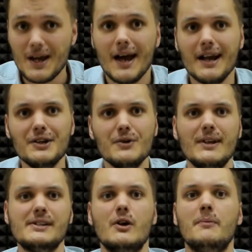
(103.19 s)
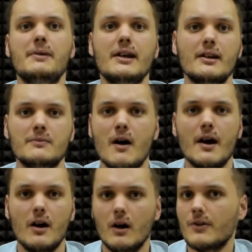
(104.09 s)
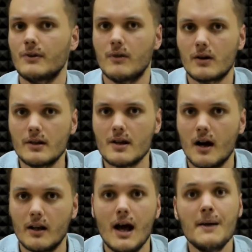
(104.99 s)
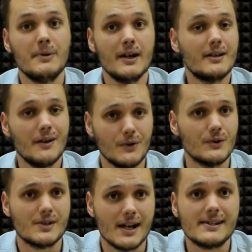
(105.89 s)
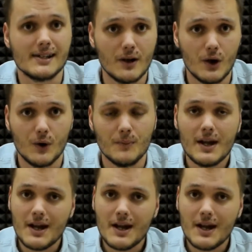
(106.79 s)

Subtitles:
A new video appeared by author Vardanyan appeared a few days ago.